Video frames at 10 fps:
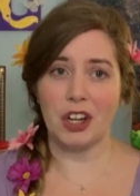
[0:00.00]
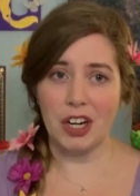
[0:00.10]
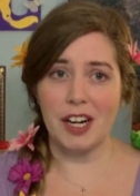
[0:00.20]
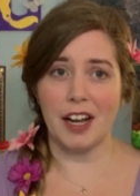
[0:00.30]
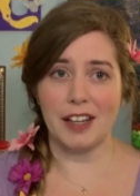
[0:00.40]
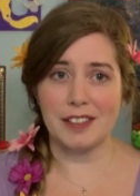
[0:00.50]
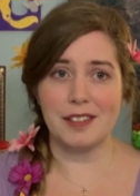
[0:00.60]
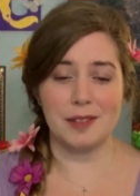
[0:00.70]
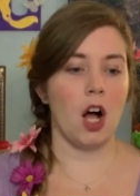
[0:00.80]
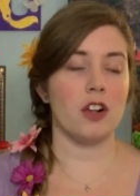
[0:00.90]
Very
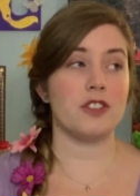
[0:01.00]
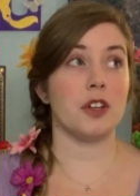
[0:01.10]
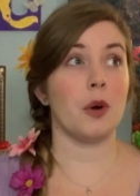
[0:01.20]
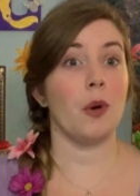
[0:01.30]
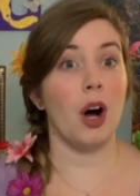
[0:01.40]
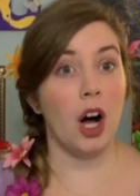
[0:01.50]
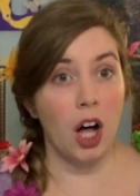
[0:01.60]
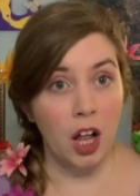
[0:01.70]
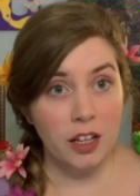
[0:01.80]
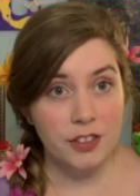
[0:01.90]
nice. Also,
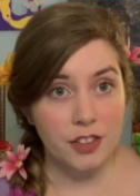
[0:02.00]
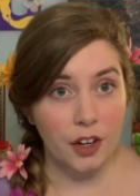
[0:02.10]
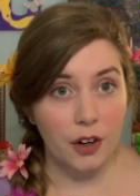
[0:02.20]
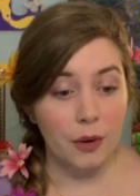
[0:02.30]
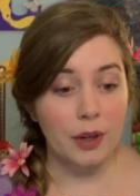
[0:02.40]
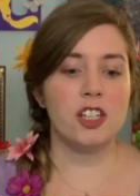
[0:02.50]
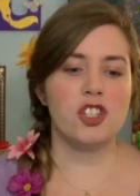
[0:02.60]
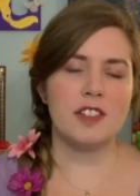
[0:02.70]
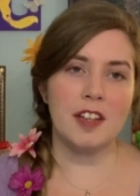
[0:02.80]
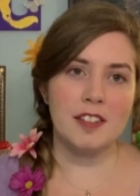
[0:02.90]
also, she
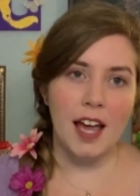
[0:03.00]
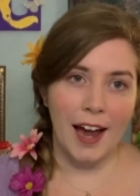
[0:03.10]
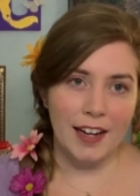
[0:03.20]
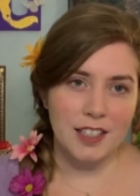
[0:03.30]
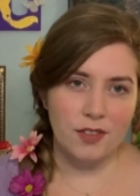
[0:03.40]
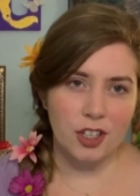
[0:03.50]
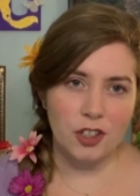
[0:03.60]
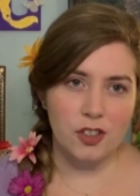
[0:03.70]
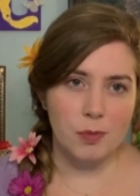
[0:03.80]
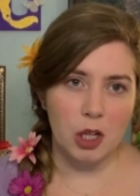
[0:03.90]
stays active in her
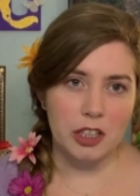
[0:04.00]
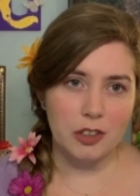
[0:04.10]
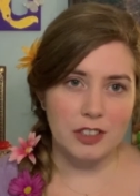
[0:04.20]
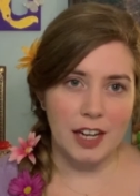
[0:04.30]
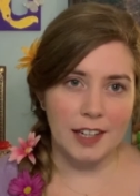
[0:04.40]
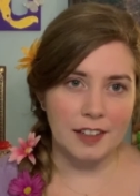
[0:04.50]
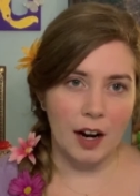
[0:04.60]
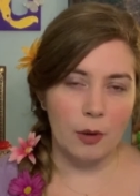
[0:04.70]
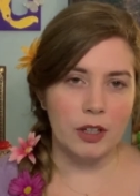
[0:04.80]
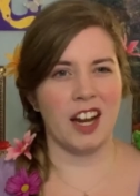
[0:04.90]
small little tiny
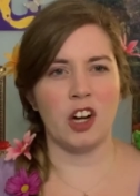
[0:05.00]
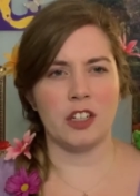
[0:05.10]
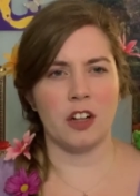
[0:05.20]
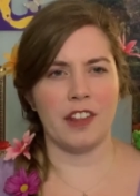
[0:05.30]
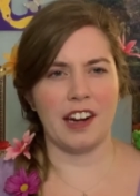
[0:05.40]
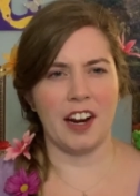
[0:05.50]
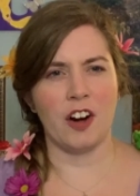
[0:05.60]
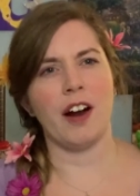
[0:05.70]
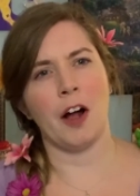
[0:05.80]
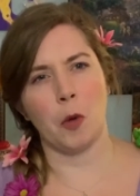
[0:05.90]
tower. Carrying all that
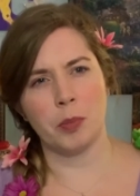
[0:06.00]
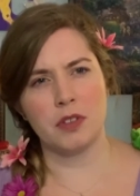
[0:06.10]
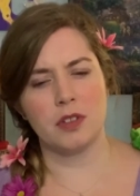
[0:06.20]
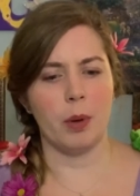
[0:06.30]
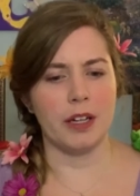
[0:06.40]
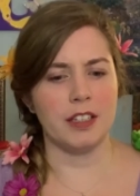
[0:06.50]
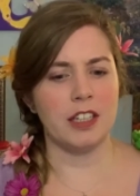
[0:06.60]
hair helps, but